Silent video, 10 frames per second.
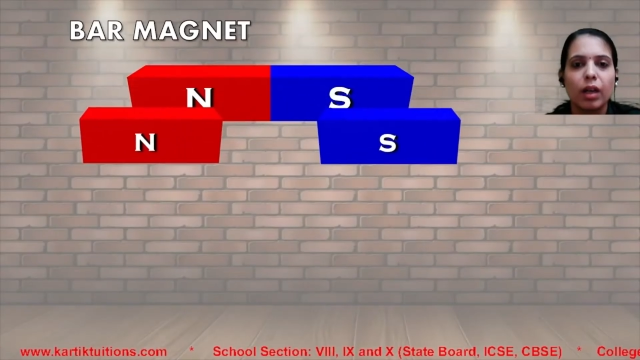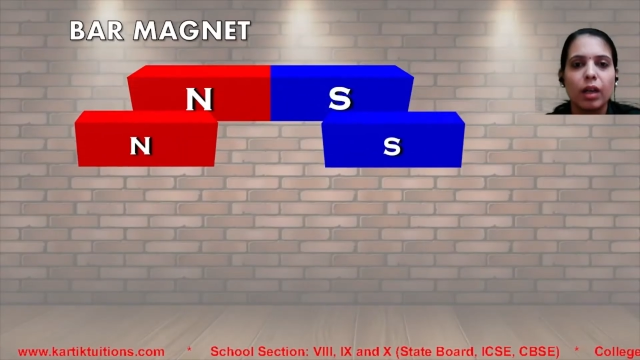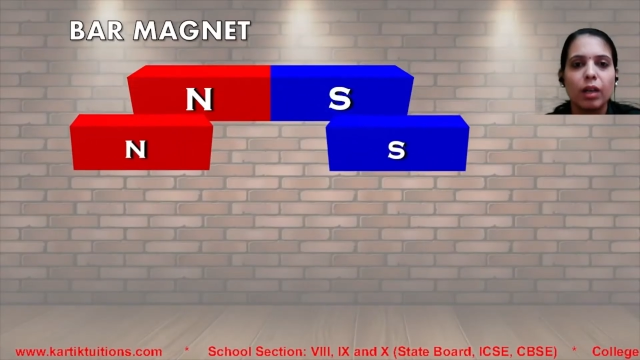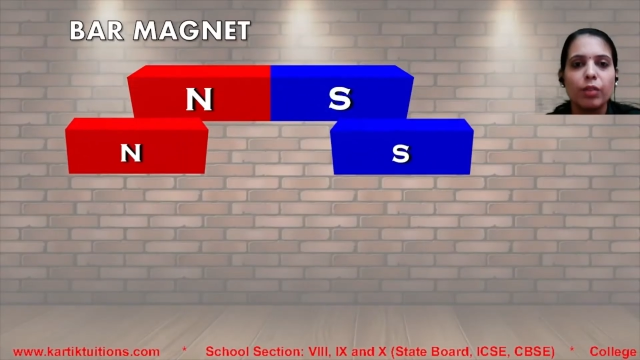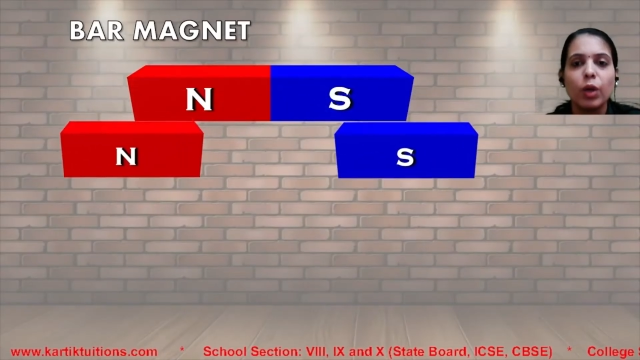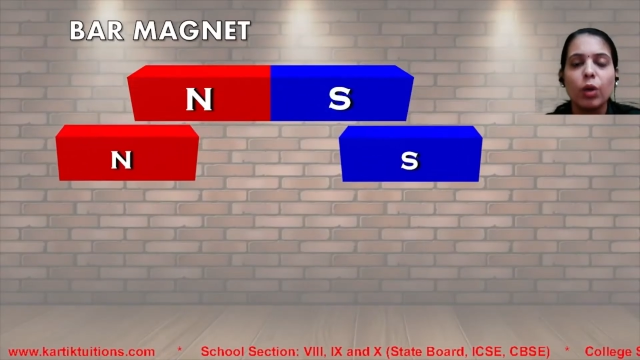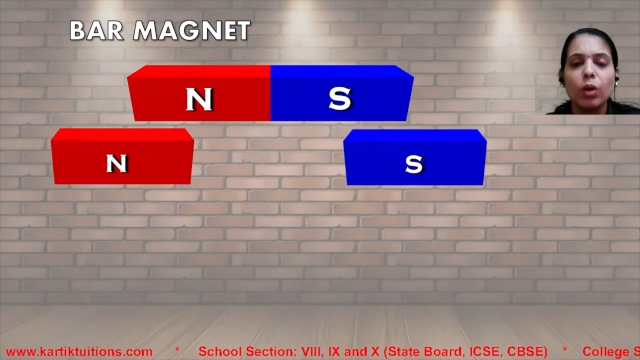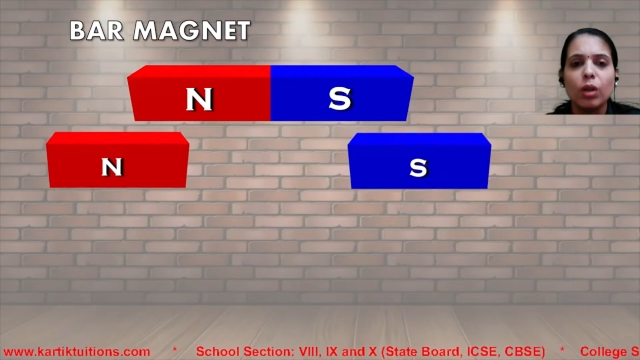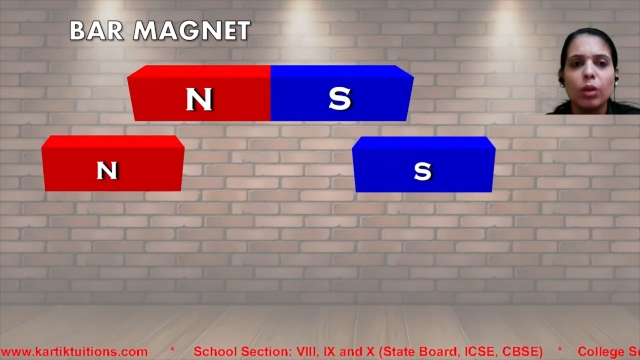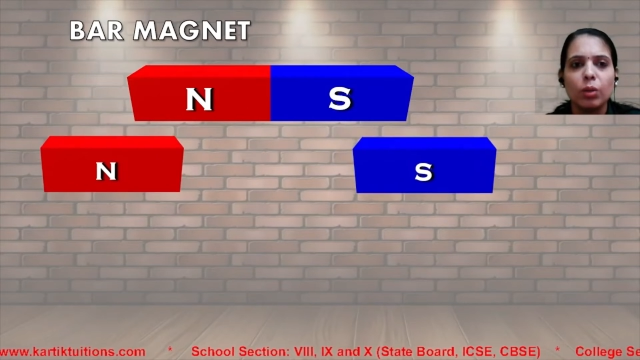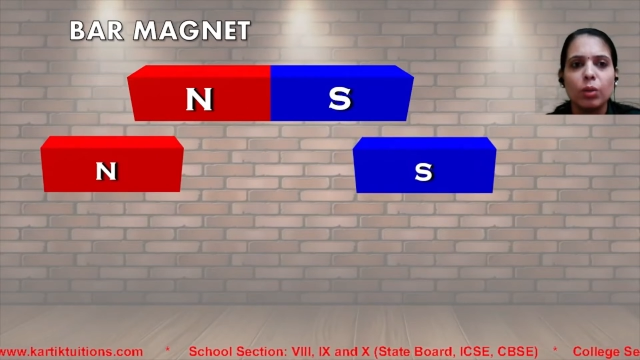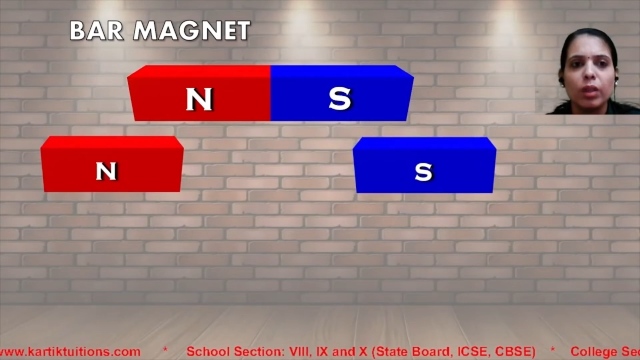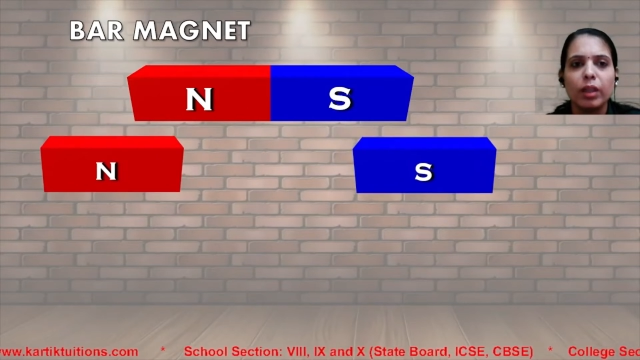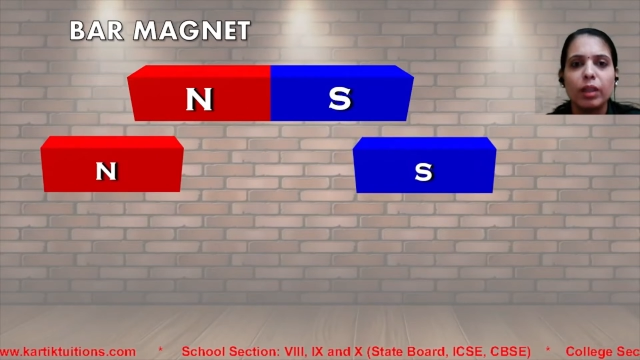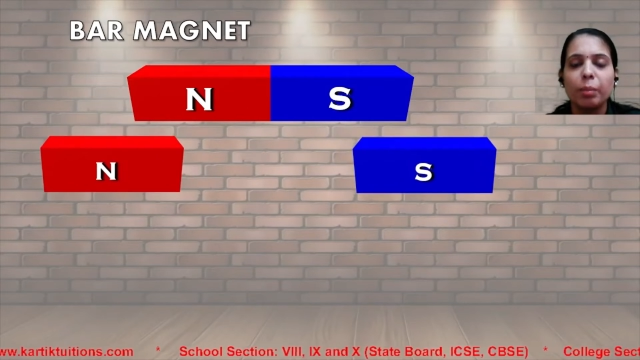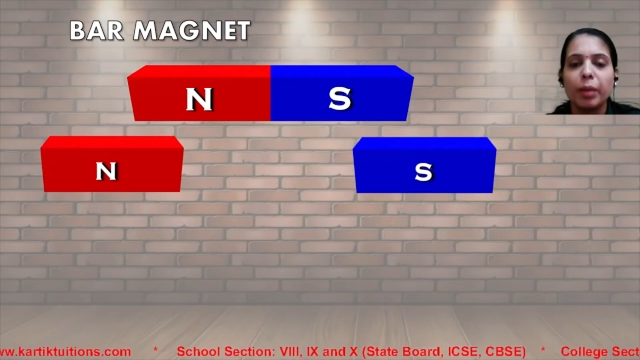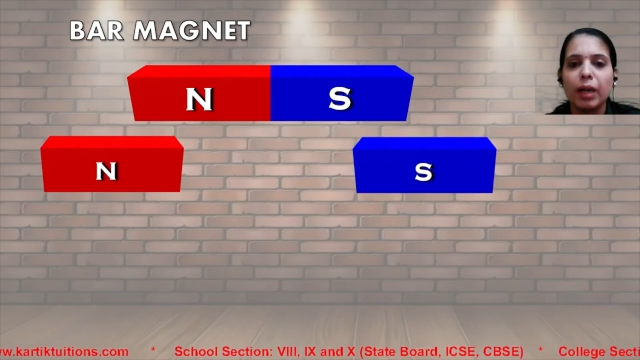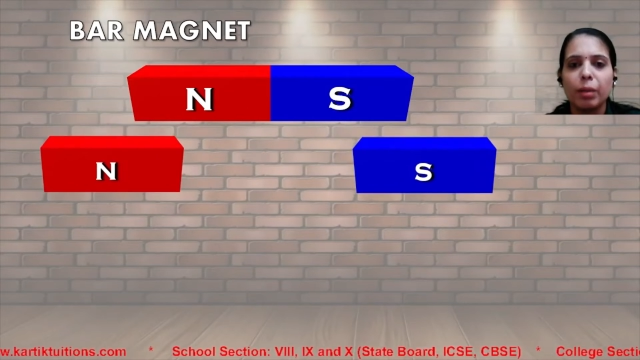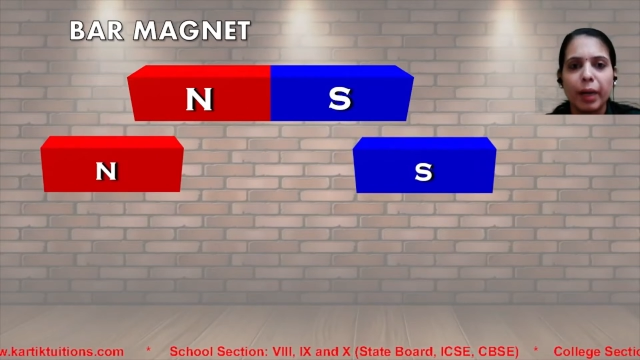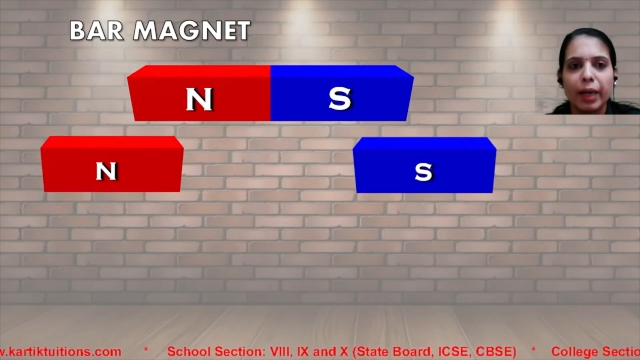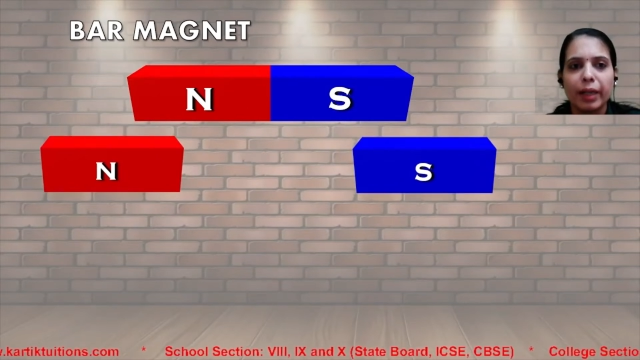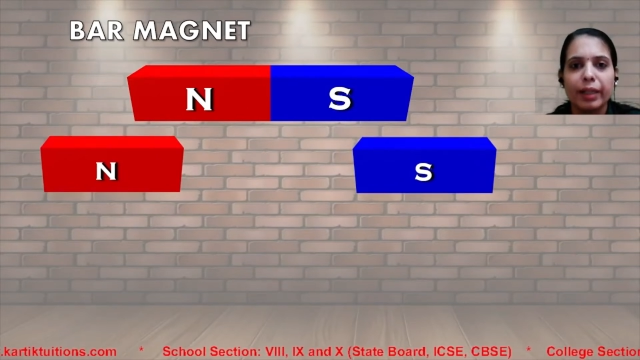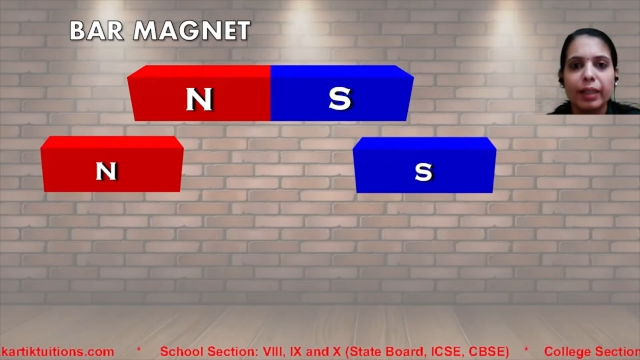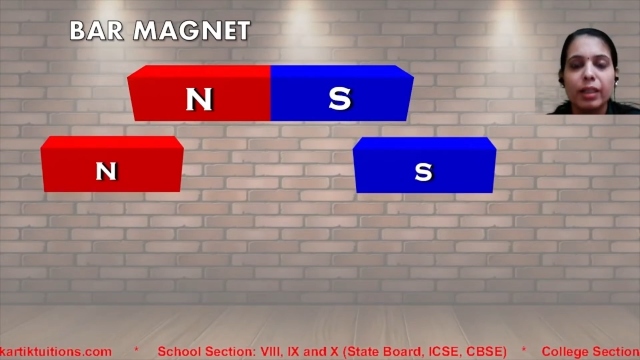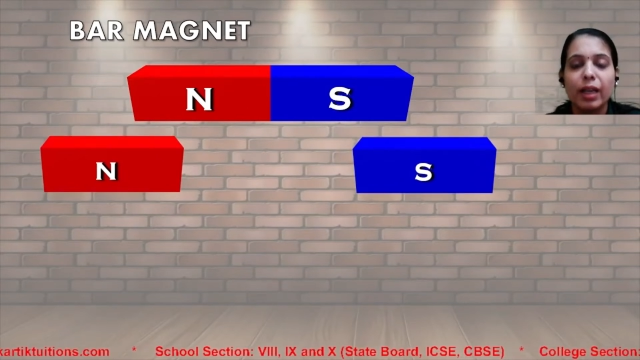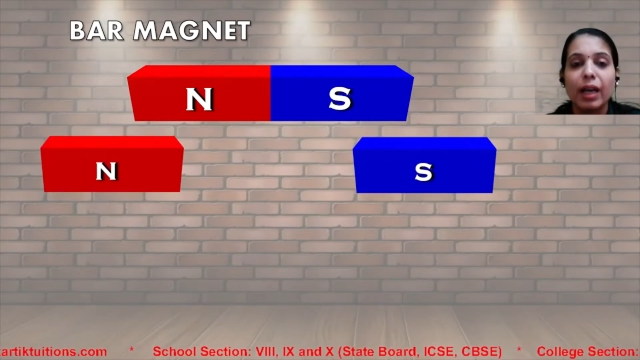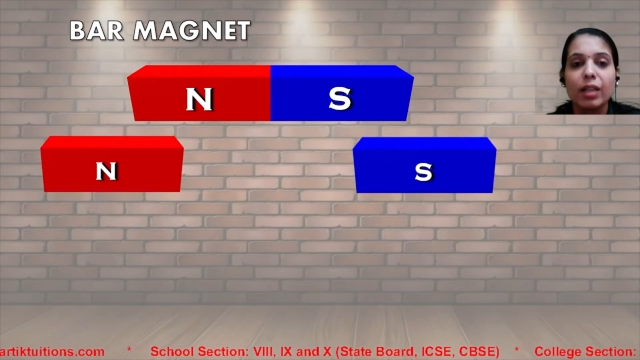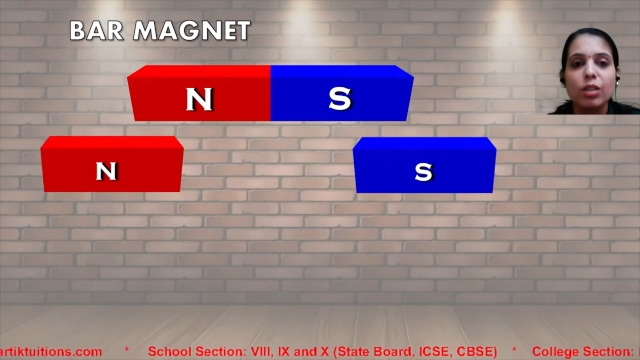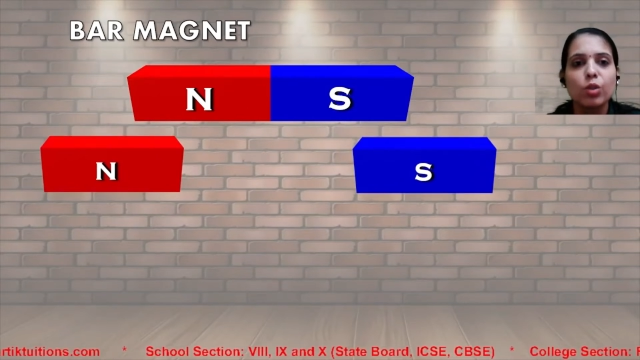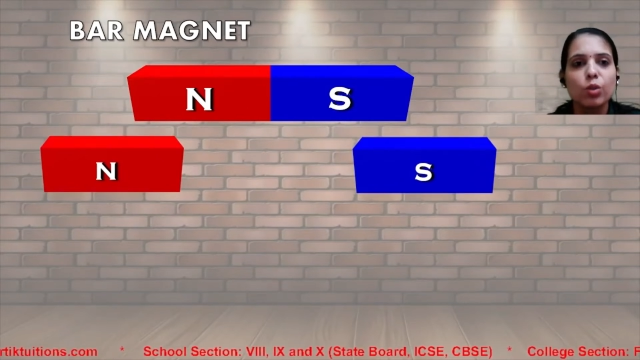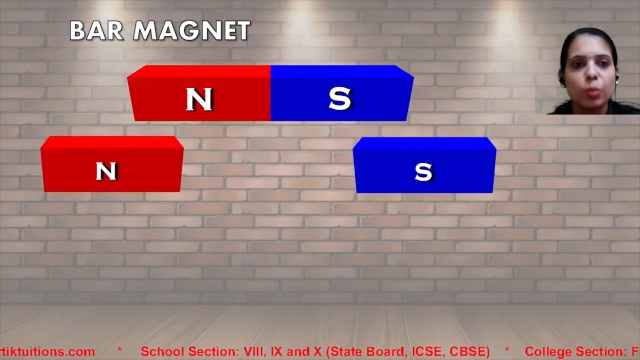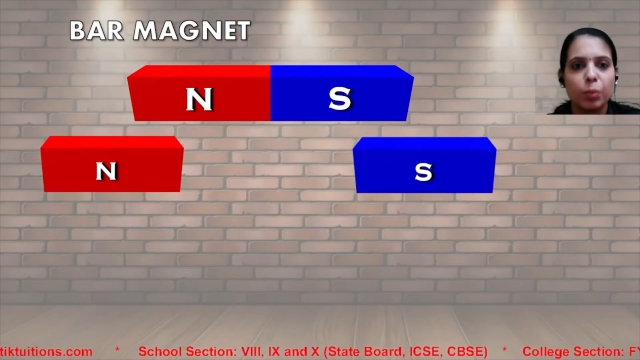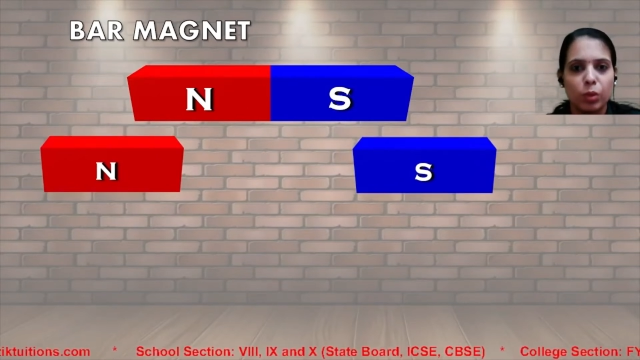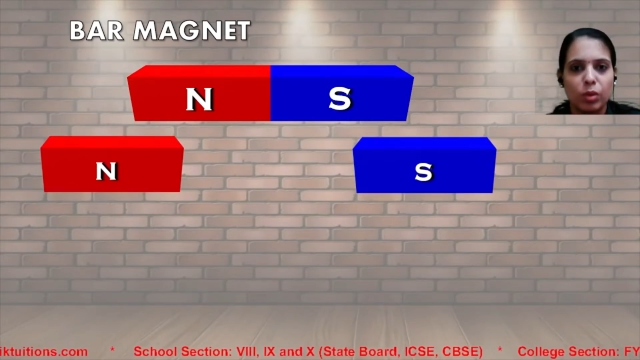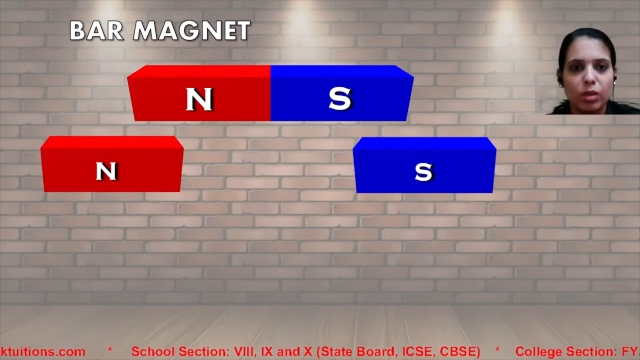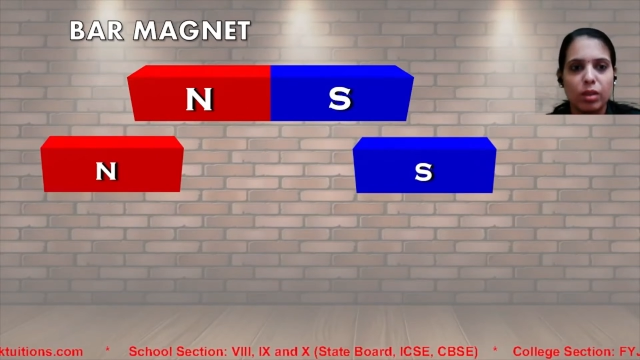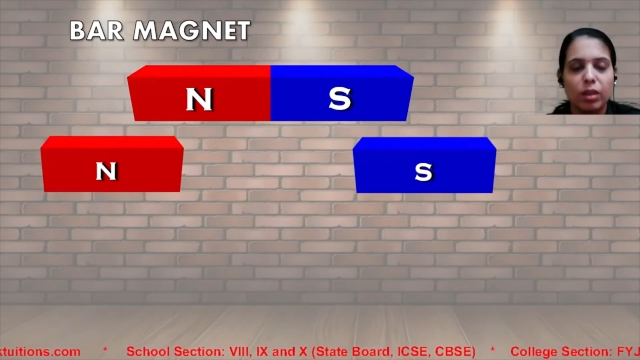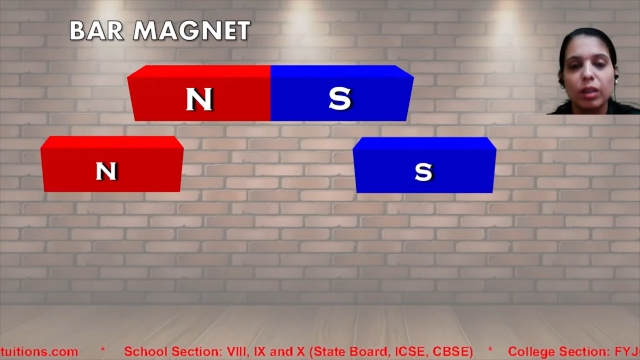Now we all know that the bar magnet has two poles,